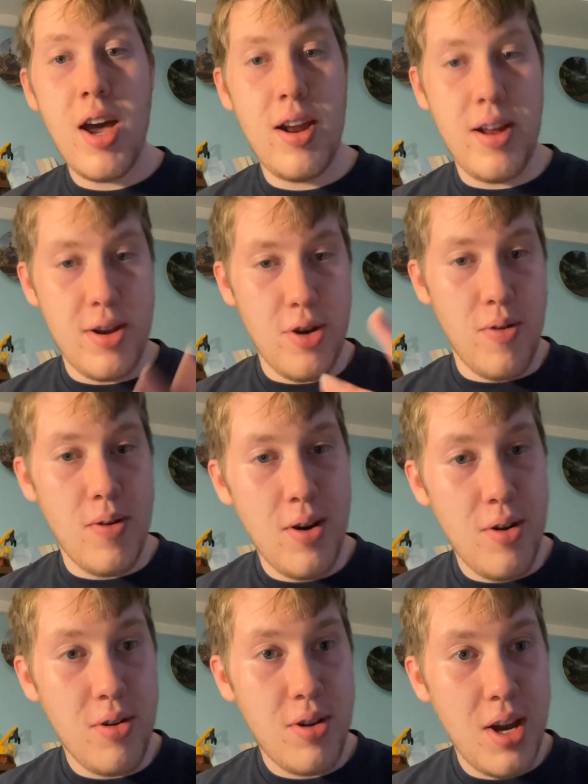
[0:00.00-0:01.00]
then you
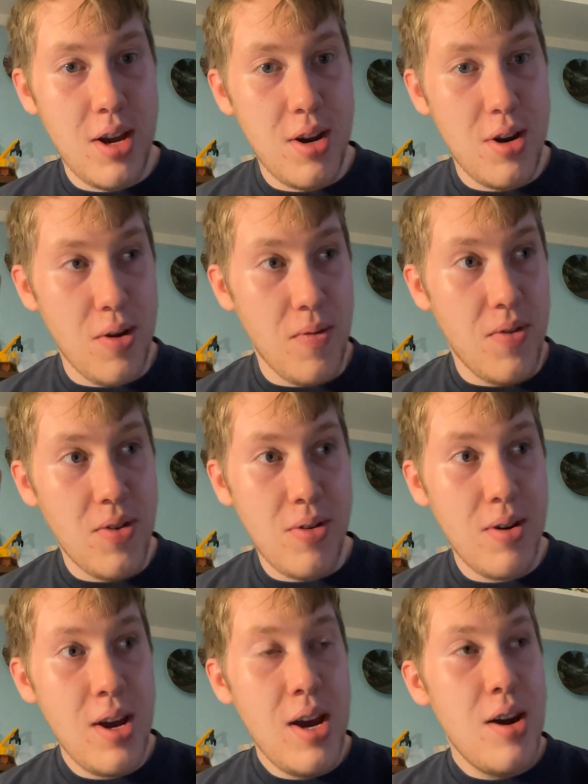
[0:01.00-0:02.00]
four,